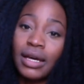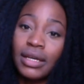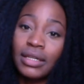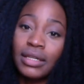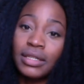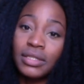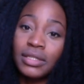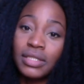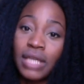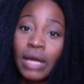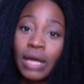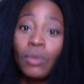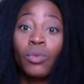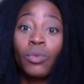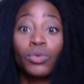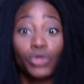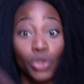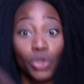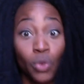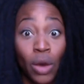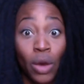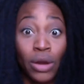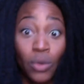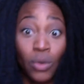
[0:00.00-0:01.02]
He's like, well,
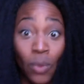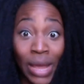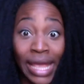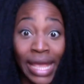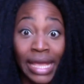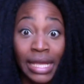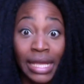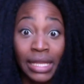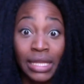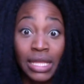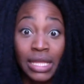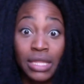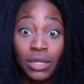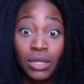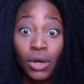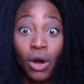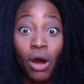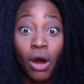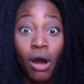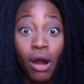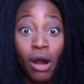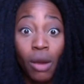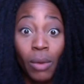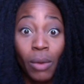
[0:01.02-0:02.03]
do you want to wait in the
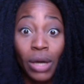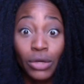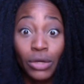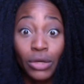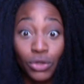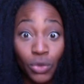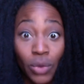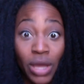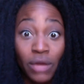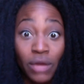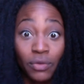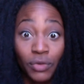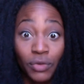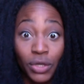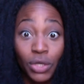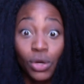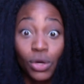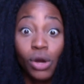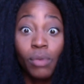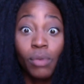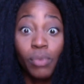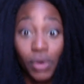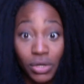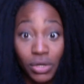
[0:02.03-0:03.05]
car while you wait for
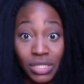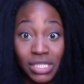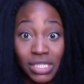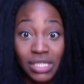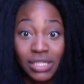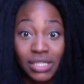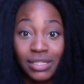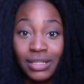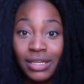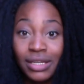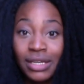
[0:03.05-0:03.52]
your person?